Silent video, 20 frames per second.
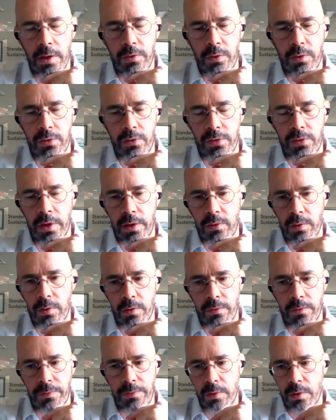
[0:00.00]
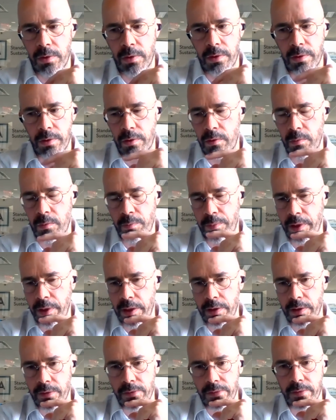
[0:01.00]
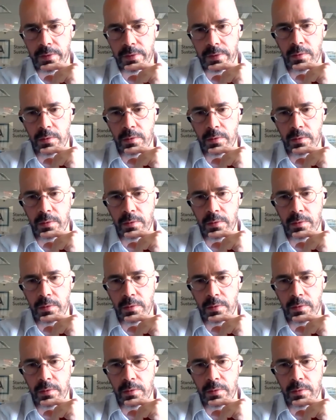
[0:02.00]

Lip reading: land use sector for compliance.